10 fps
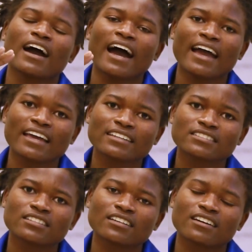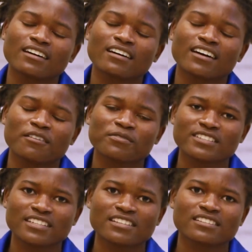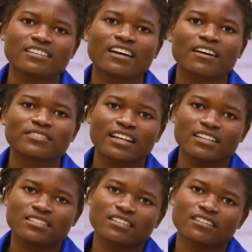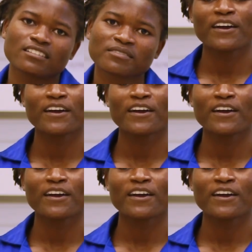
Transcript: highest efficiency after leaching.